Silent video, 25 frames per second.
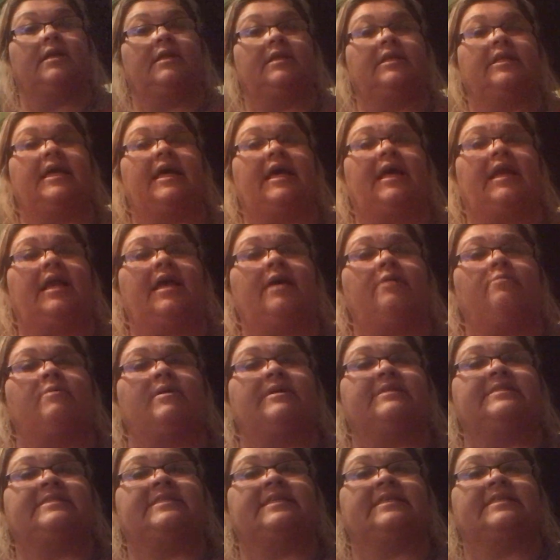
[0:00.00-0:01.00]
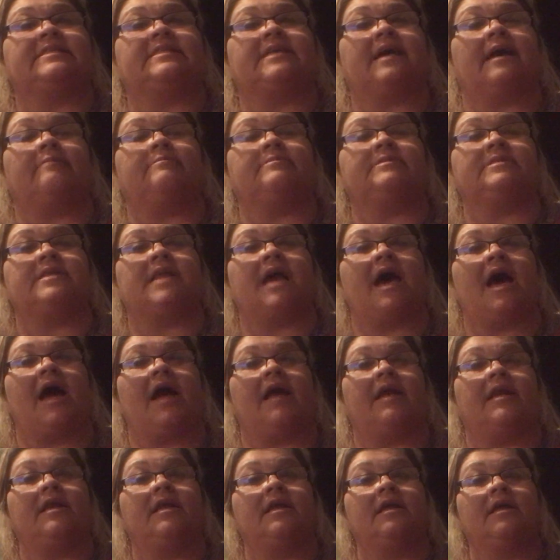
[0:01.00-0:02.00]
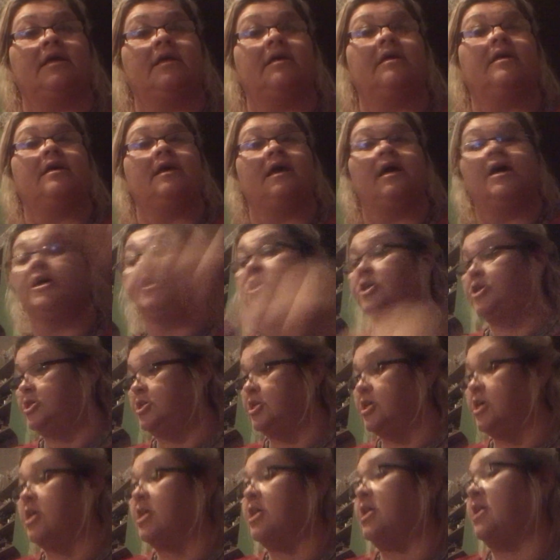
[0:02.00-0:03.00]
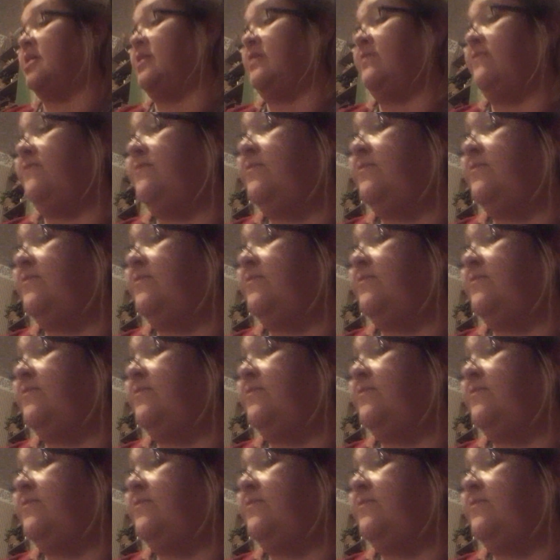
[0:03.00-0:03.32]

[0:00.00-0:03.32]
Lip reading: Lily, what's 6 times 9? Good,